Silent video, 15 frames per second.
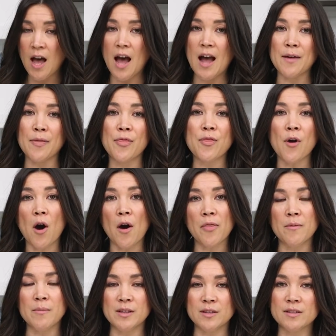I thaw
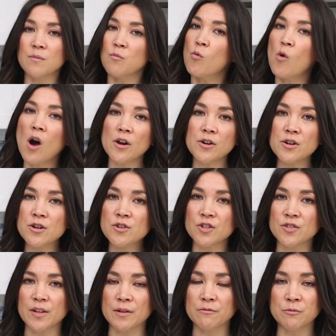them in some water,
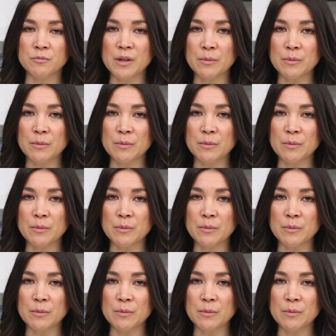just like room